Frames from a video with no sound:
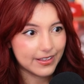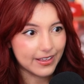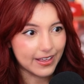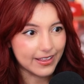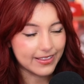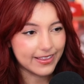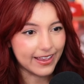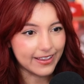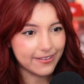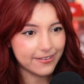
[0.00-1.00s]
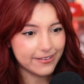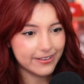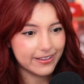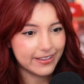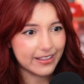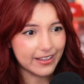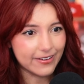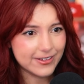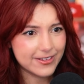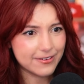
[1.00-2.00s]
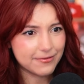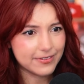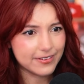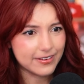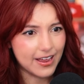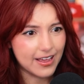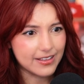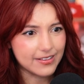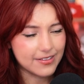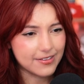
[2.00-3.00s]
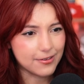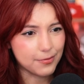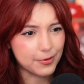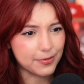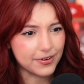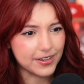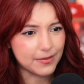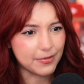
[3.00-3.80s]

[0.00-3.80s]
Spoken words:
Hantegu? Also not super pretty,